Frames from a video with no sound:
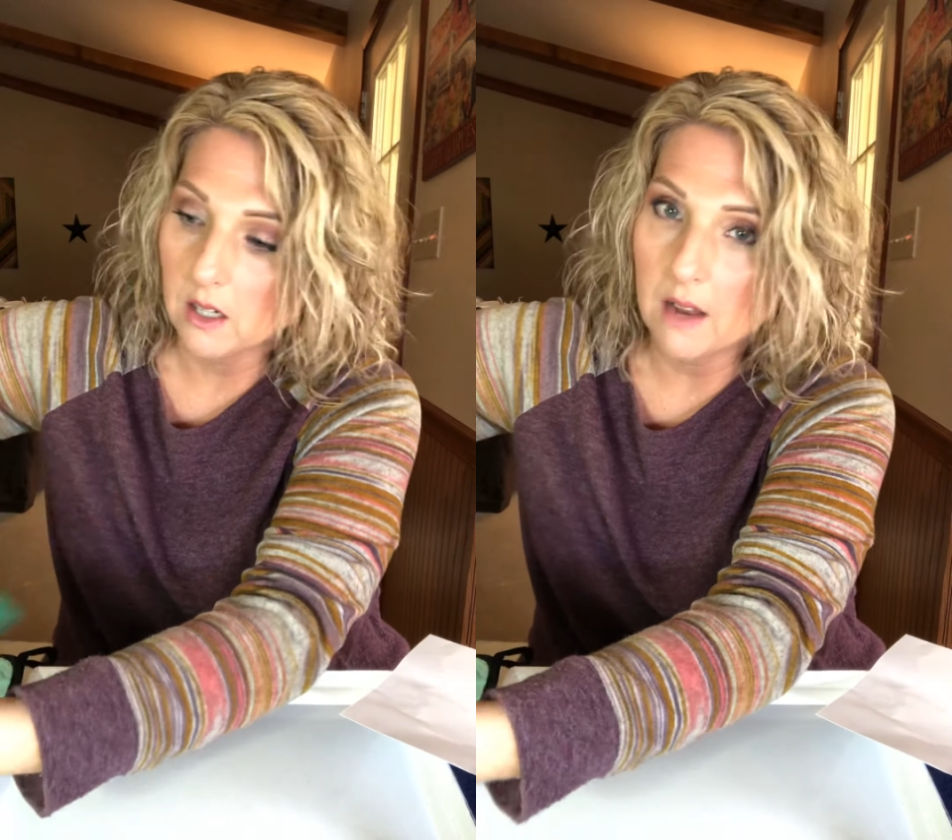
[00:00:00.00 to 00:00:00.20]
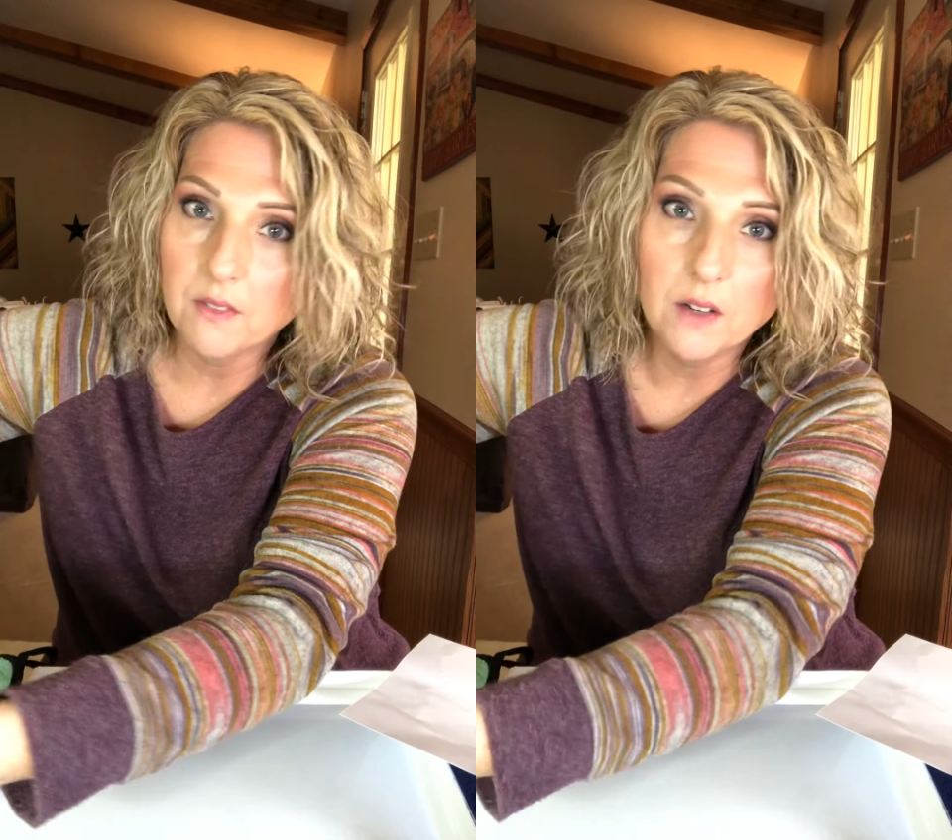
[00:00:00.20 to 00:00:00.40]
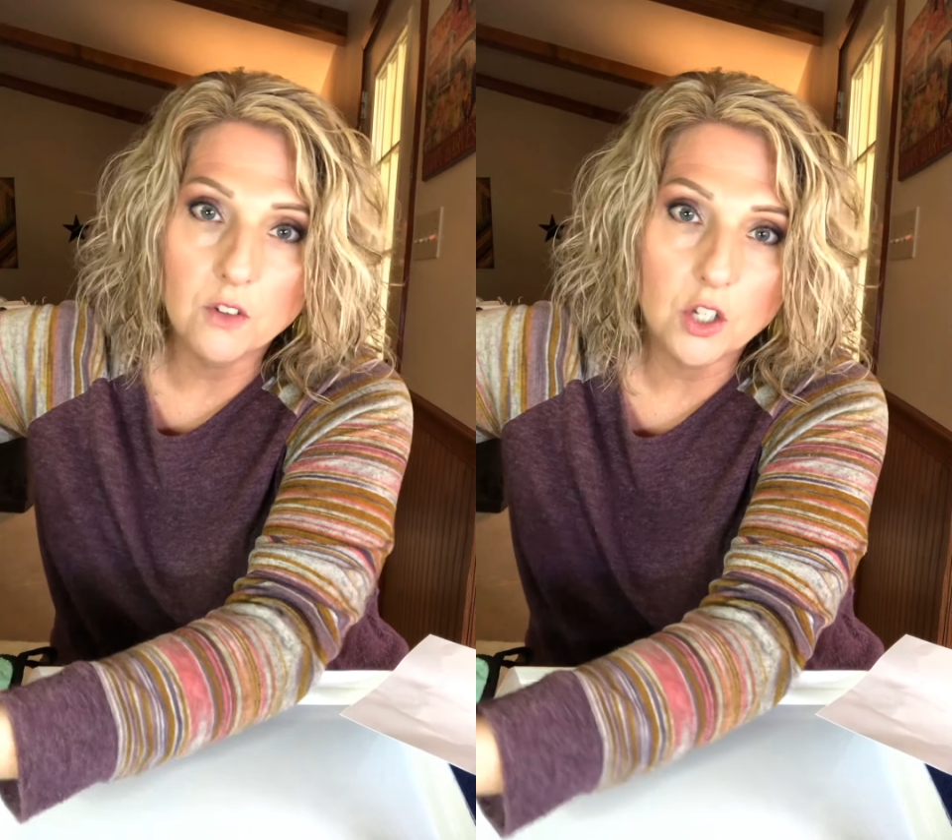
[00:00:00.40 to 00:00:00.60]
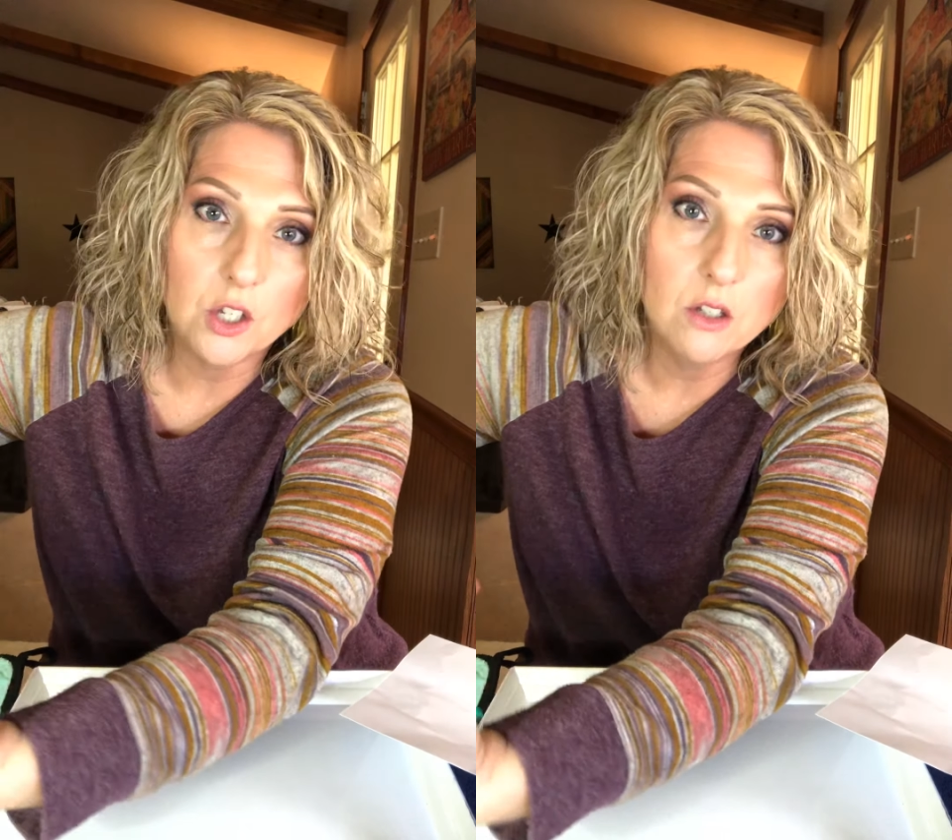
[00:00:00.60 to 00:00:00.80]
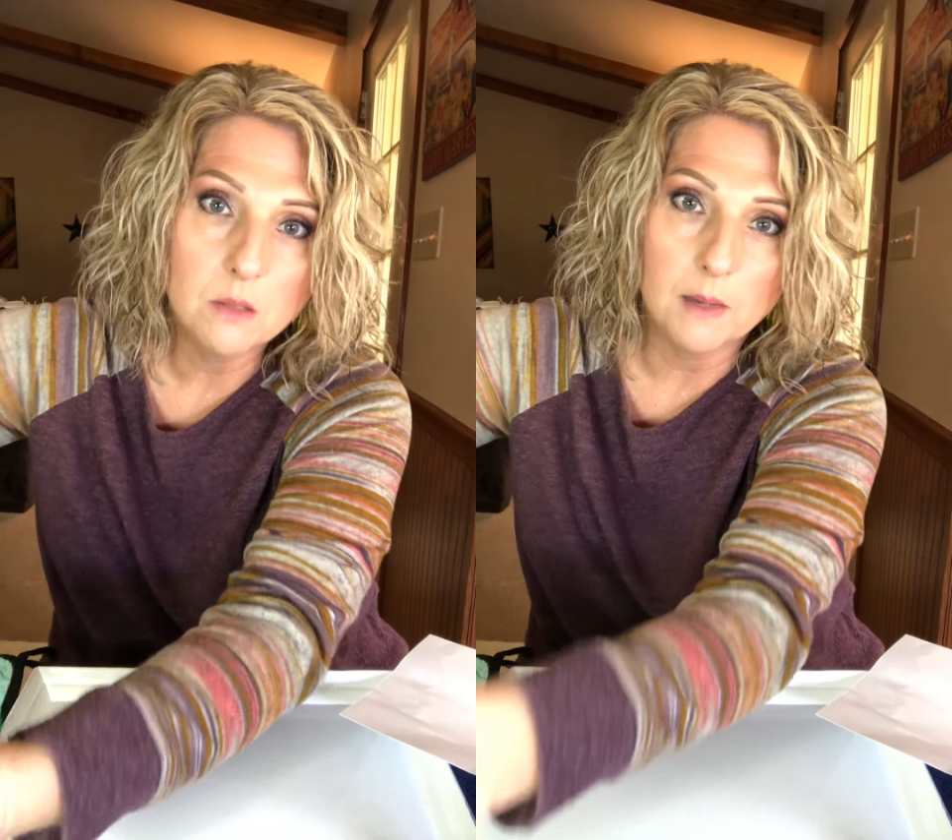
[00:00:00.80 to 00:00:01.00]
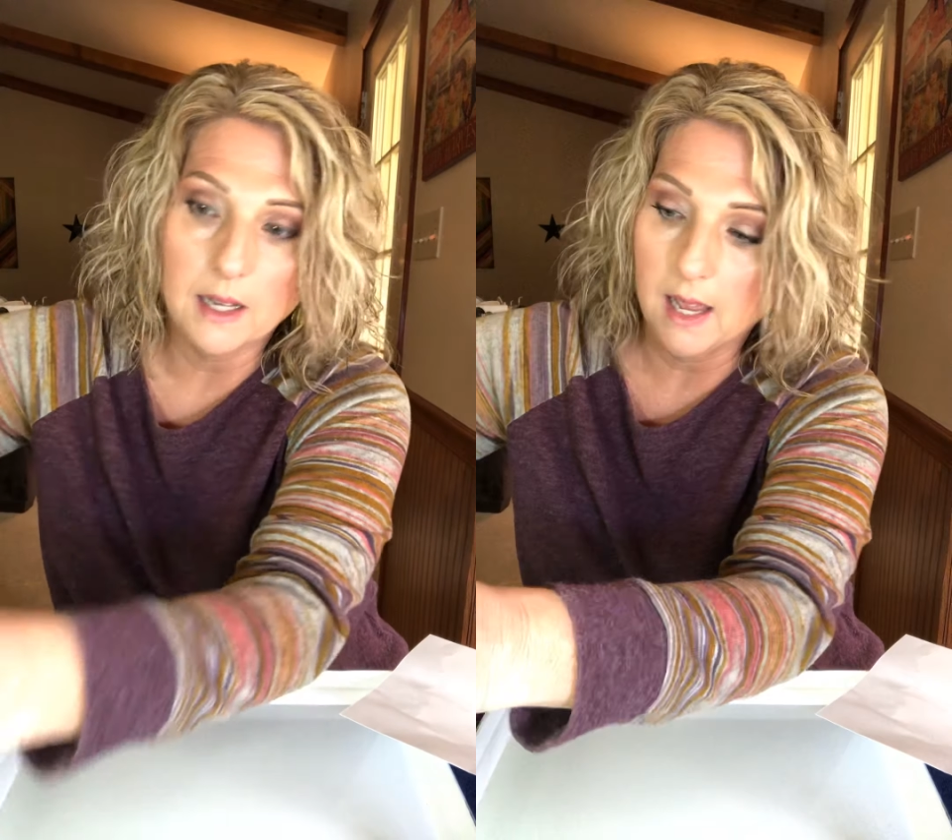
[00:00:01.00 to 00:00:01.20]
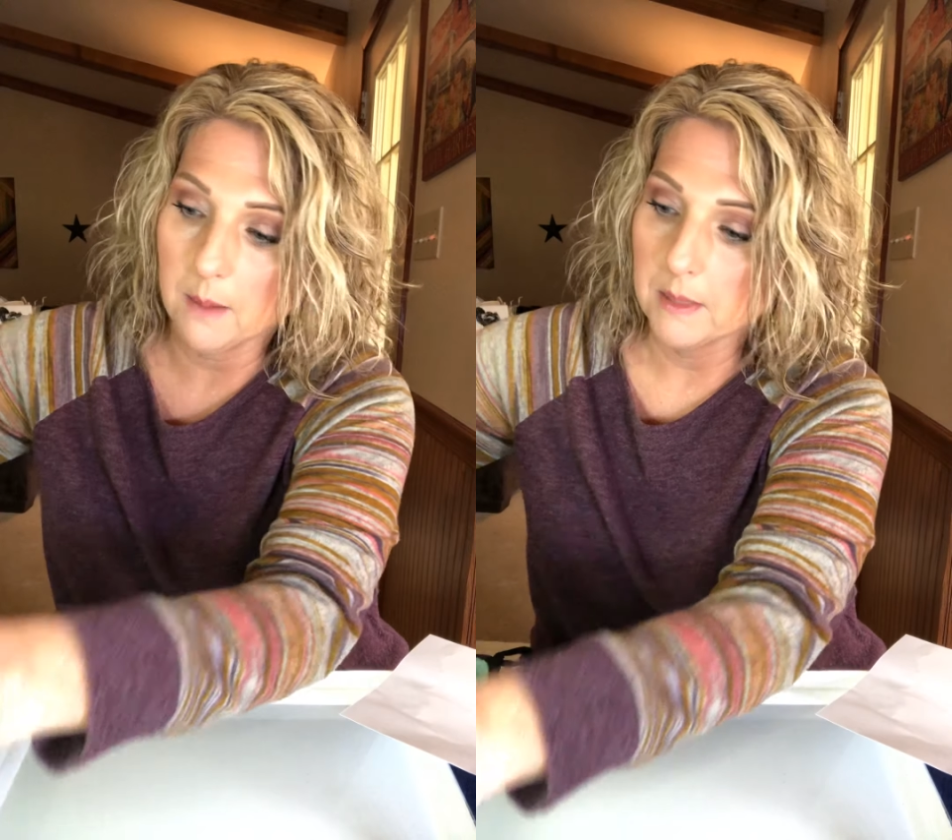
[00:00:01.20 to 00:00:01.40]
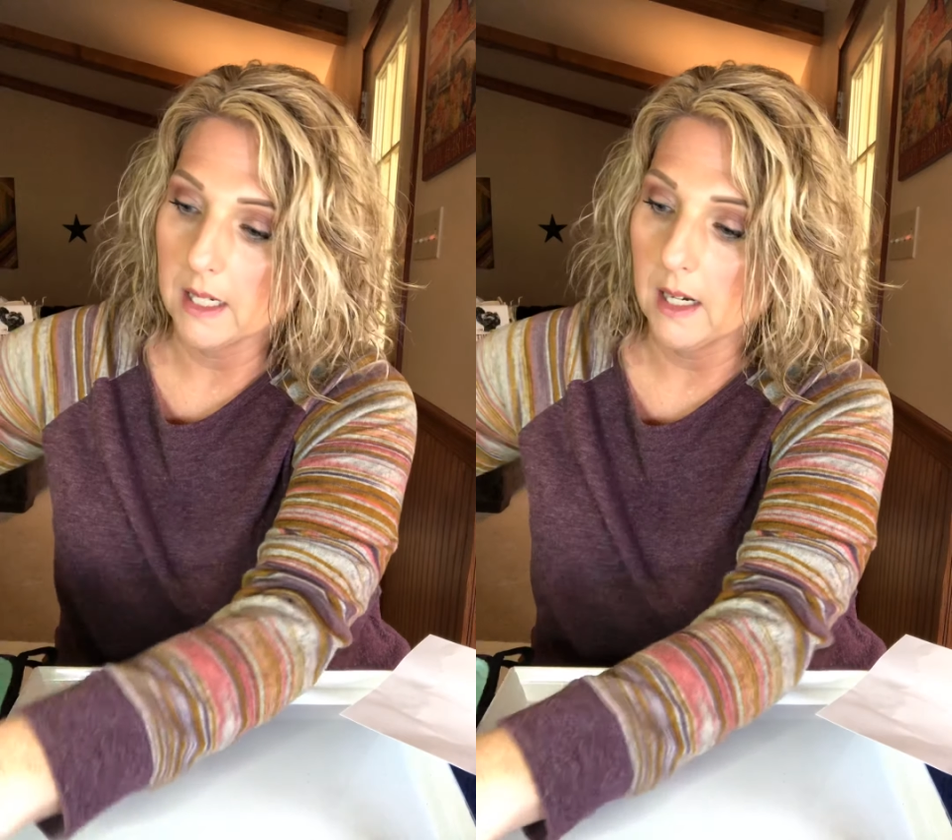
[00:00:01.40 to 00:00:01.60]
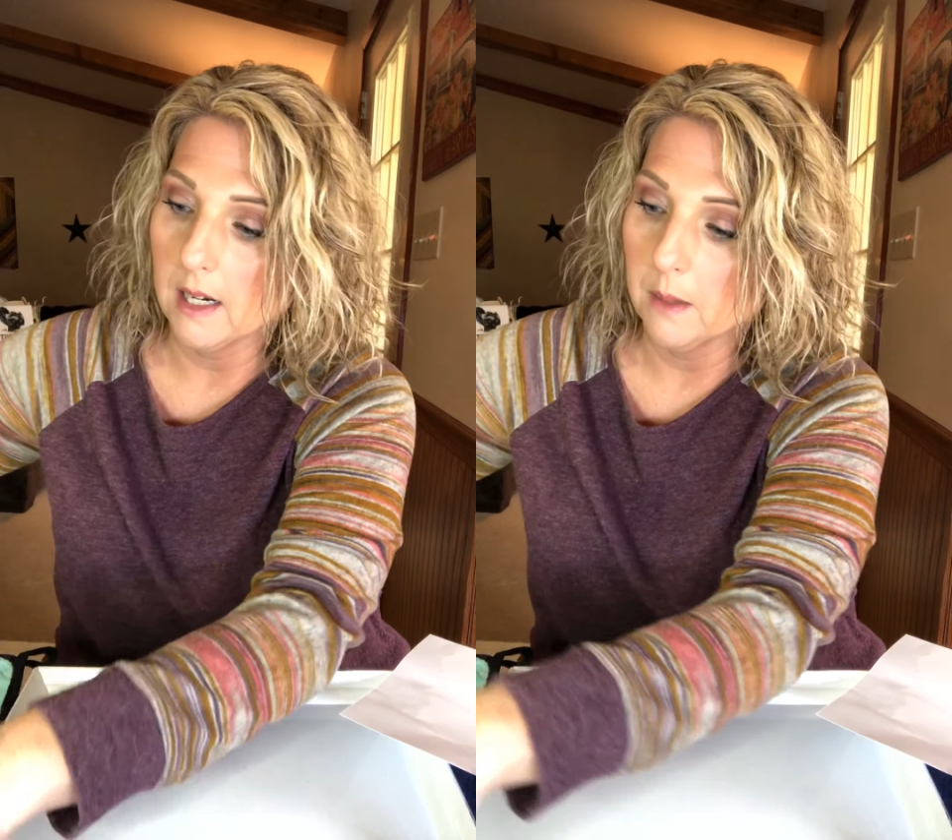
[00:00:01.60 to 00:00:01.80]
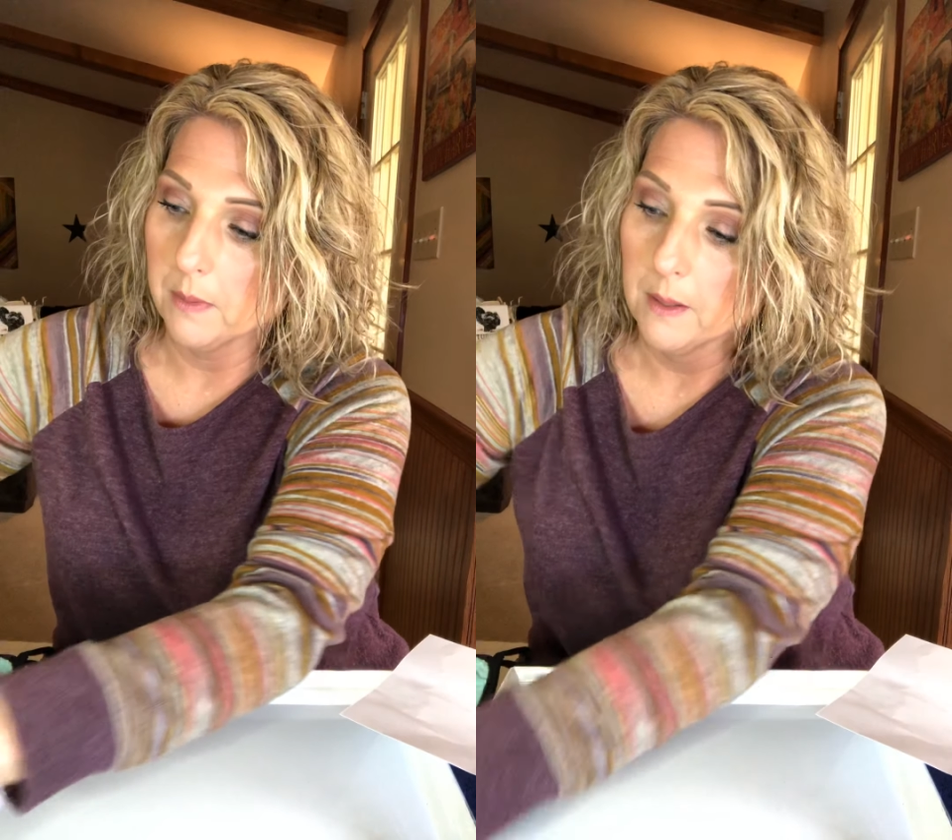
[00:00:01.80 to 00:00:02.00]
I've never used my
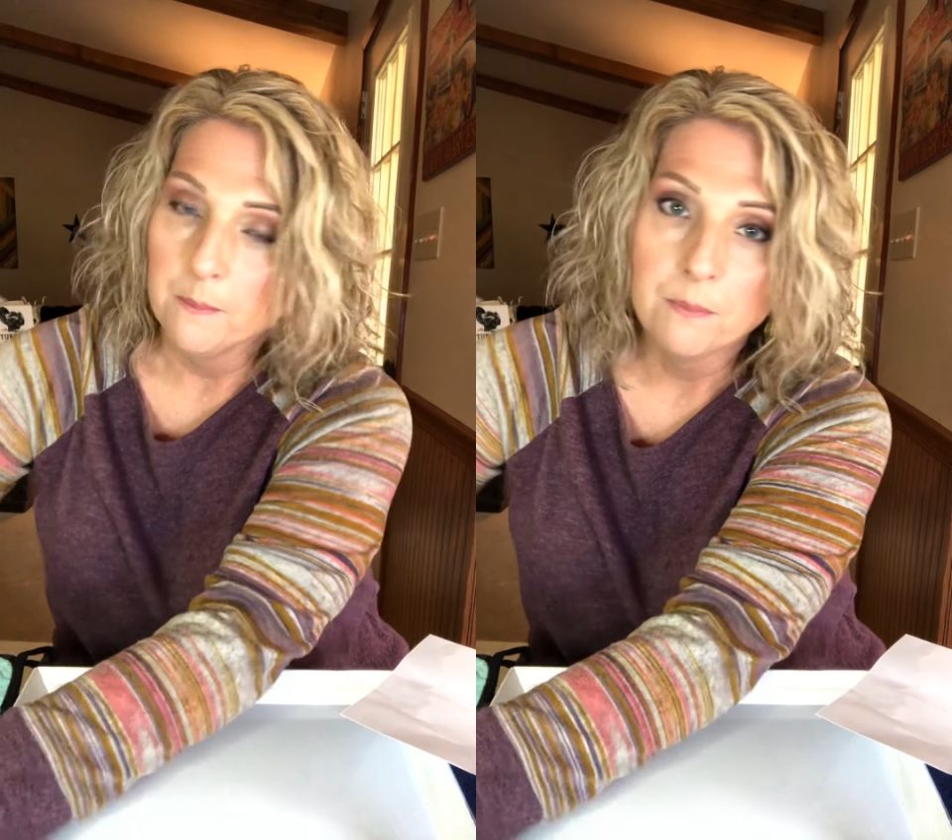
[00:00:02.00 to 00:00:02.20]
laptop